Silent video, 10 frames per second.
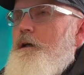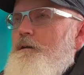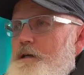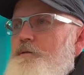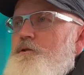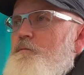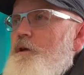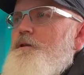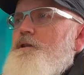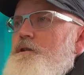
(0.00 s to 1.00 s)
Council
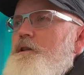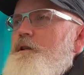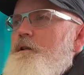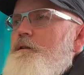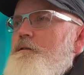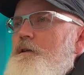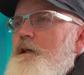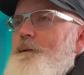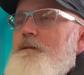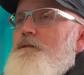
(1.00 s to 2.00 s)
projects, yeah.
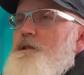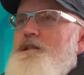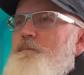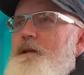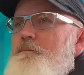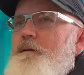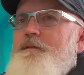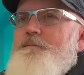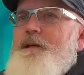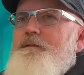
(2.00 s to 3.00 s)
I mean, because they're spending
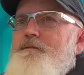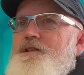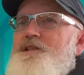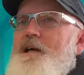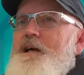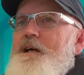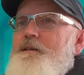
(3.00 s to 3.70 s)
public money for a start,